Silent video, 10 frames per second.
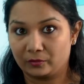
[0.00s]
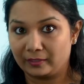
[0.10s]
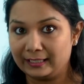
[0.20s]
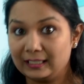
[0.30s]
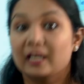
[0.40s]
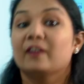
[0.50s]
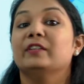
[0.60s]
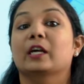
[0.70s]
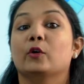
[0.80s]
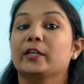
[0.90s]
right?
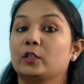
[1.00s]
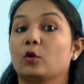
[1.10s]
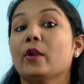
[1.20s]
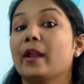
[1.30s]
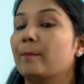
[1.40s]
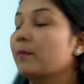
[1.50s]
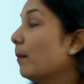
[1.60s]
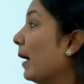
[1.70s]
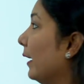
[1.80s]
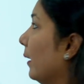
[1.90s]
We are going to go number
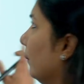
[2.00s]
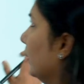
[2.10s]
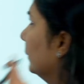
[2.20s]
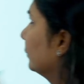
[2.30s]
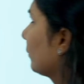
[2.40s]
by number.